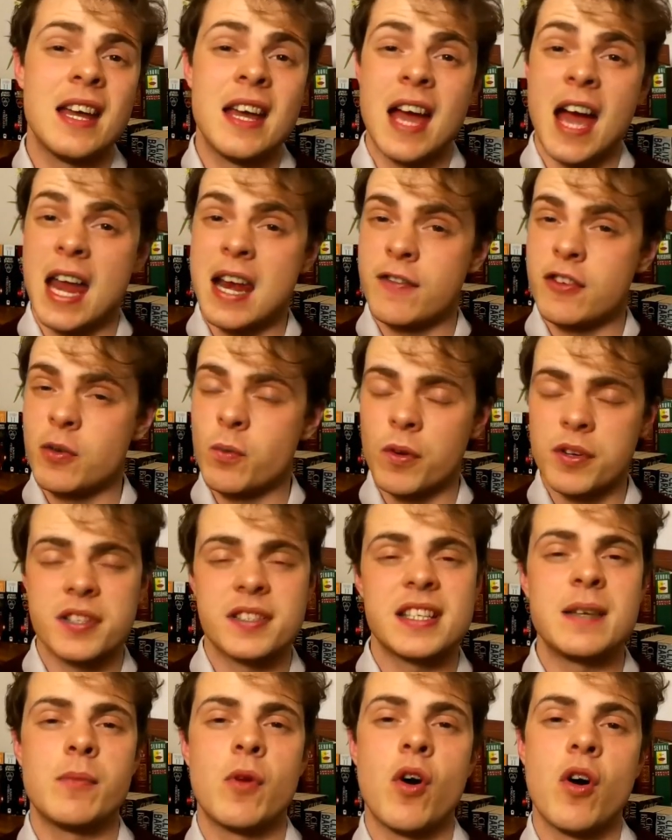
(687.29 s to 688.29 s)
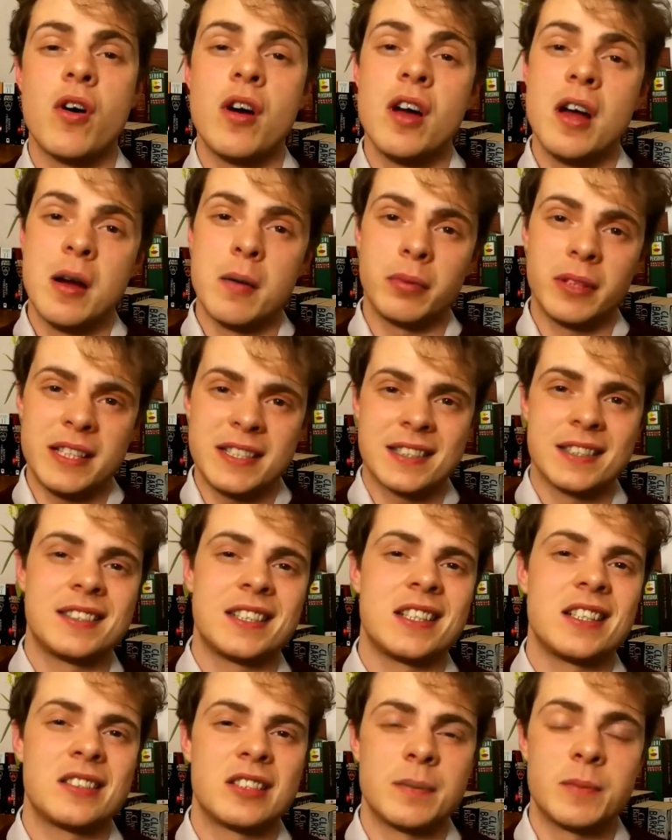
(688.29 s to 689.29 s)
and if you want to see more, please
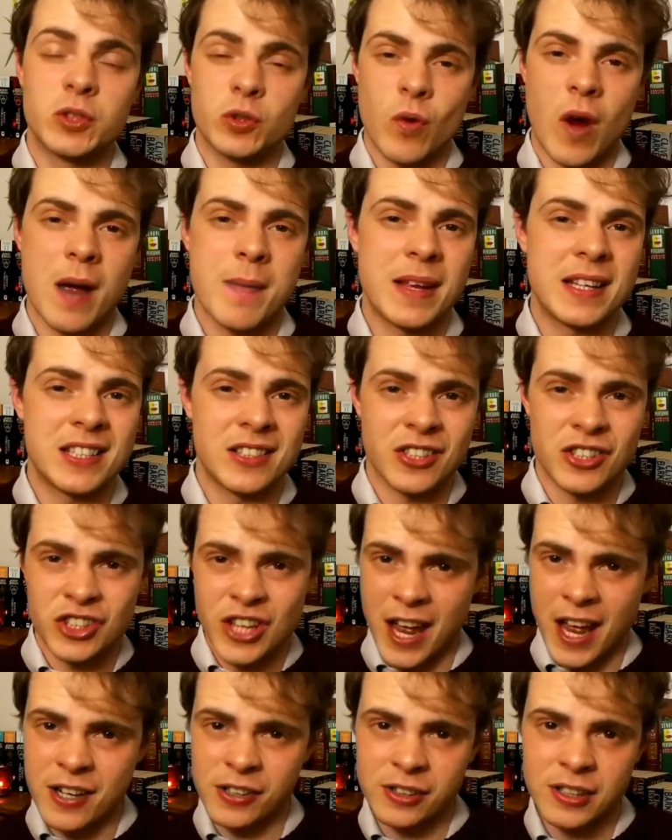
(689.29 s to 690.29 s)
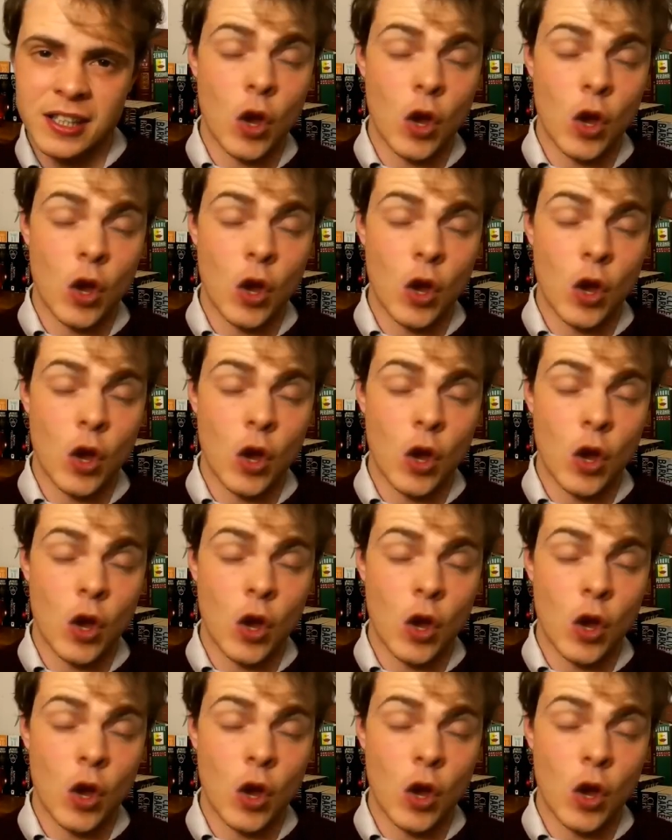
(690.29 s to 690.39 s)
consider subscribing to the channel.